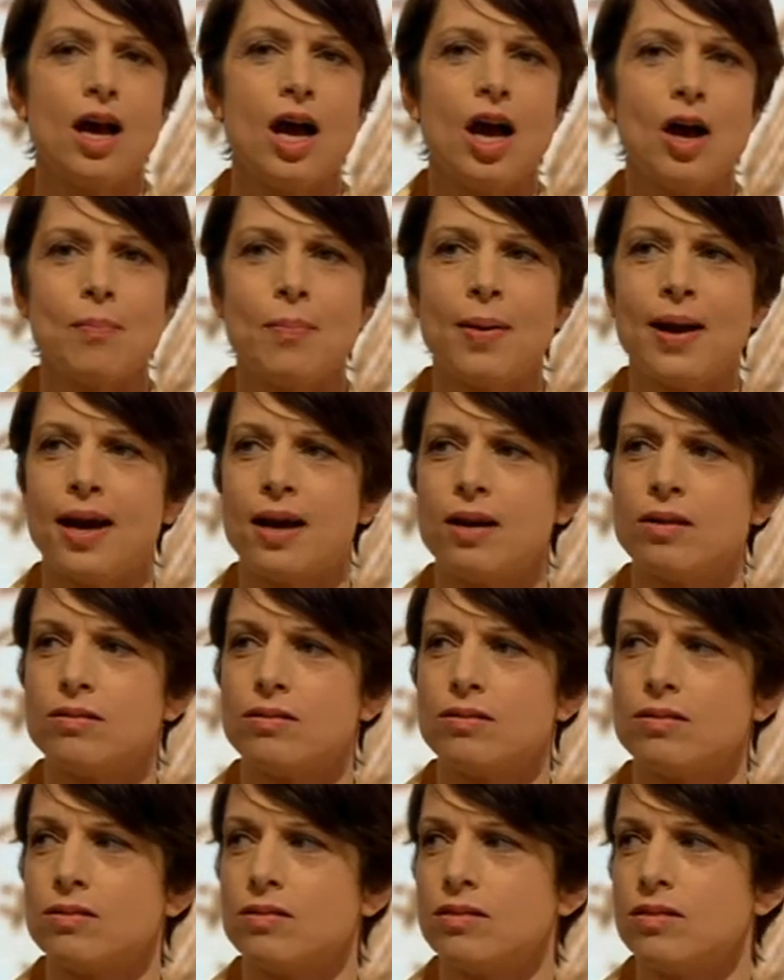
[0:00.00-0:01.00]

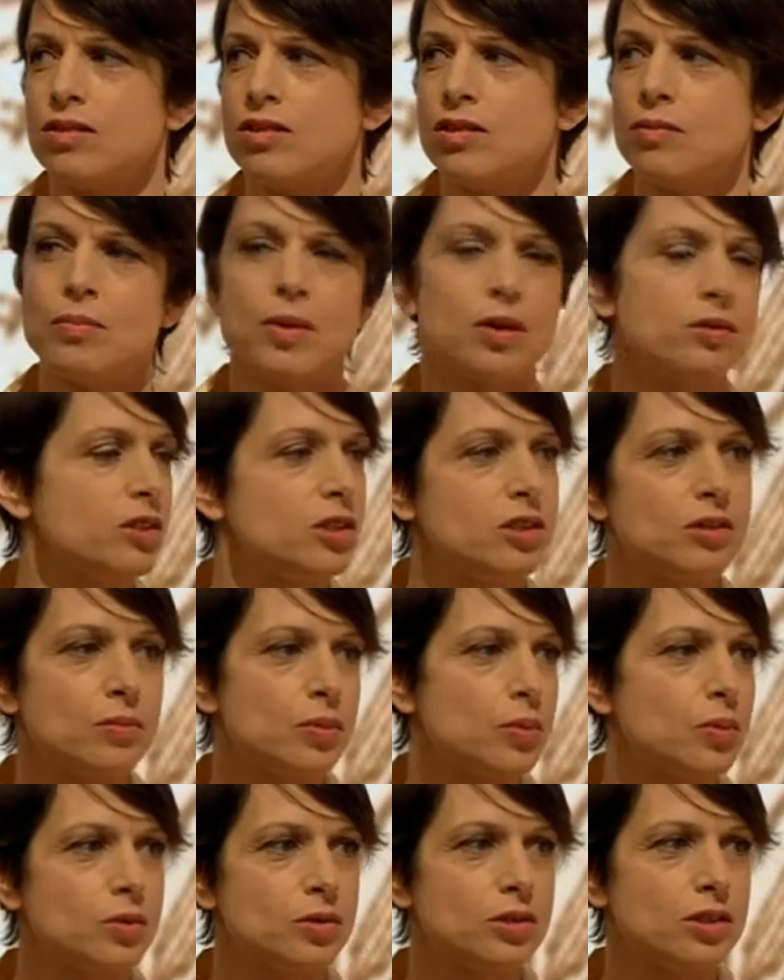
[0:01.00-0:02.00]
about the most
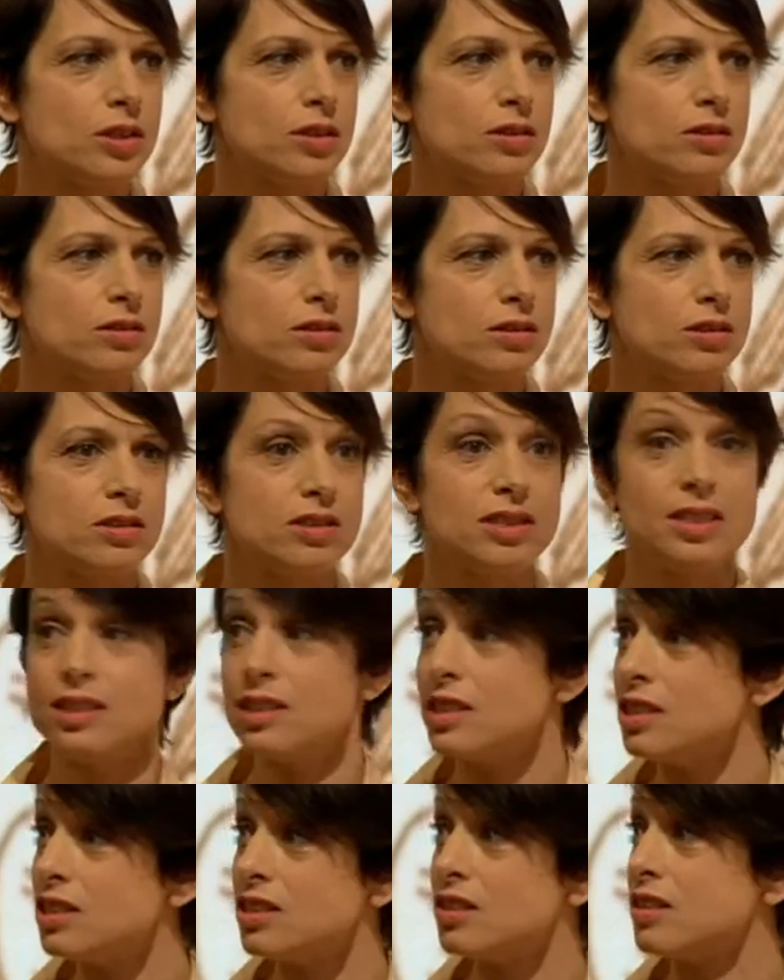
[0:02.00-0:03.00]
important
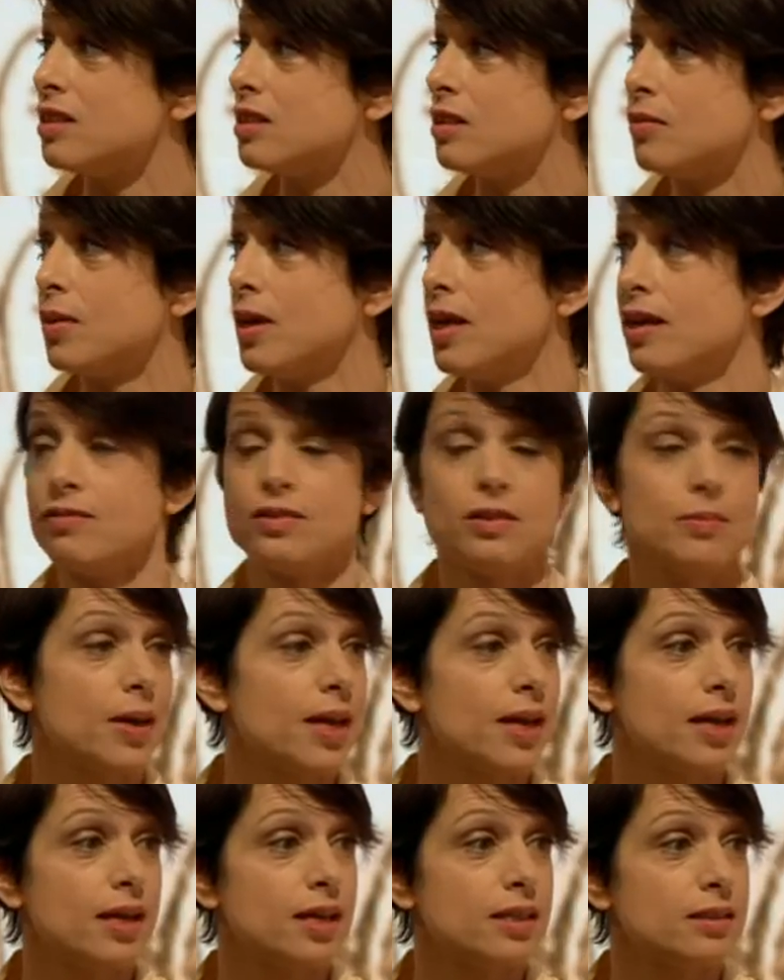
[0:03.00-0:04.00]
decisions that we have to
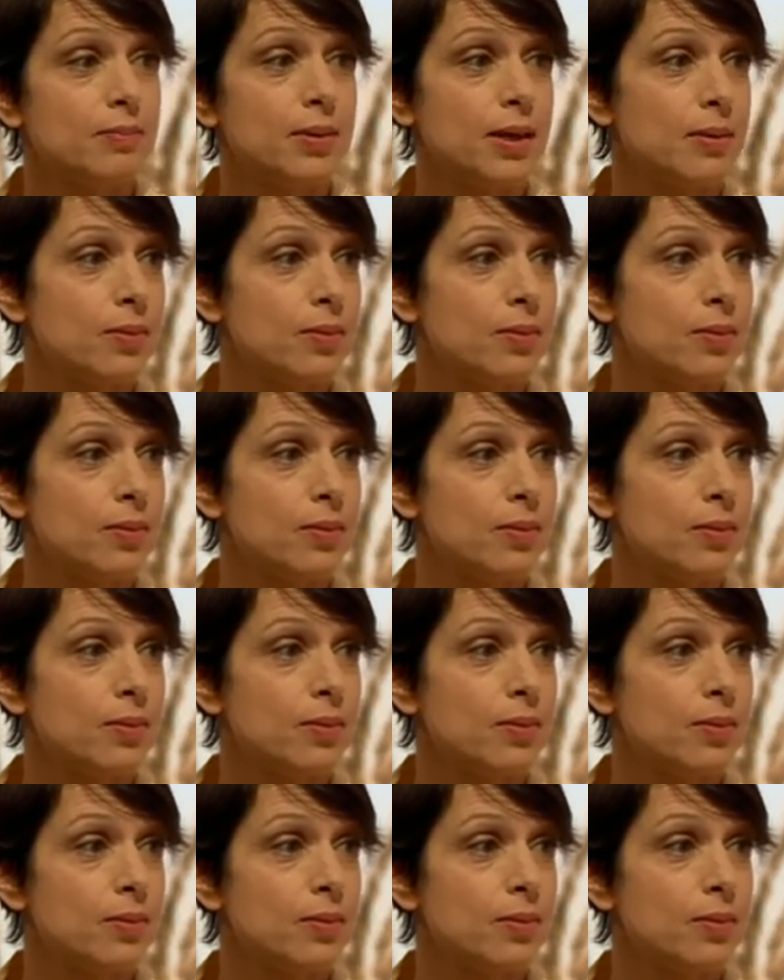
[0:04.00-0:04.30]
make as people.